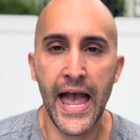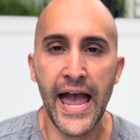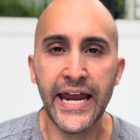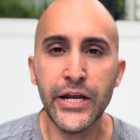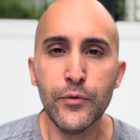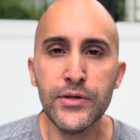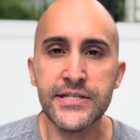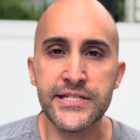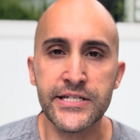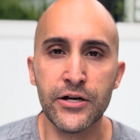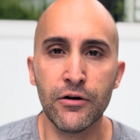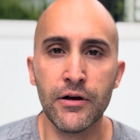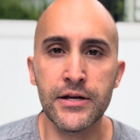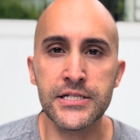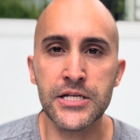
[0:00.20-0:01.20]
anyone
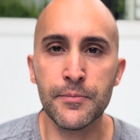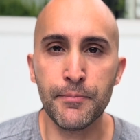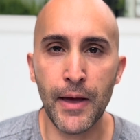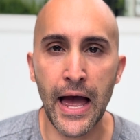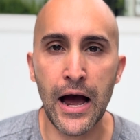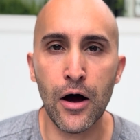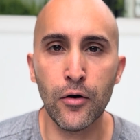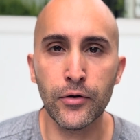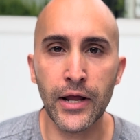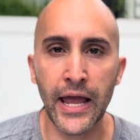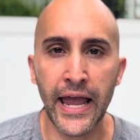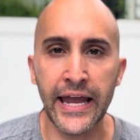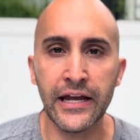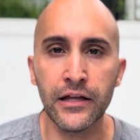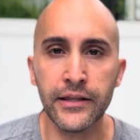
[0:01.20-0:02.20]
serious about
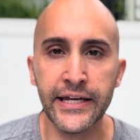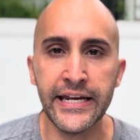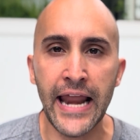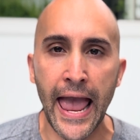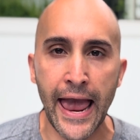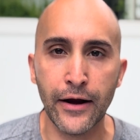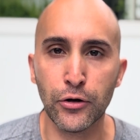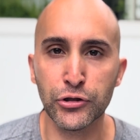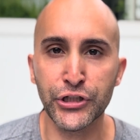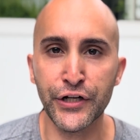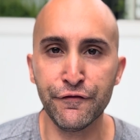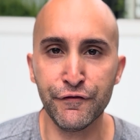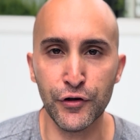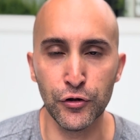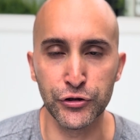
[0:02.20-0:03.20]
a clean energy
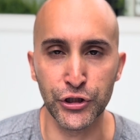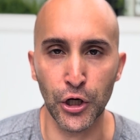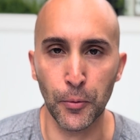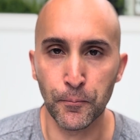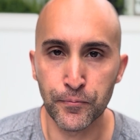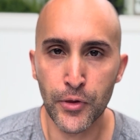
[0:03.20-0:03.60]
future,